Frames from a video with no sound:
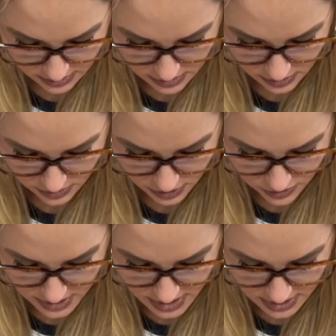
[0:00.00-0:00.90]
You don't want to
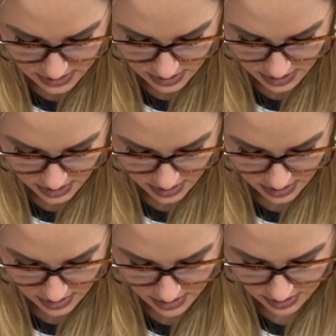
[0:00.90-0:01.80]
create
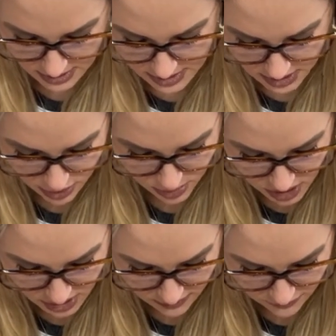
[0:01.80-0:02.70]
like an air
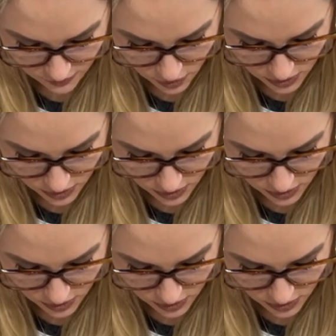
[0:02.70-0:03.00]
pocket for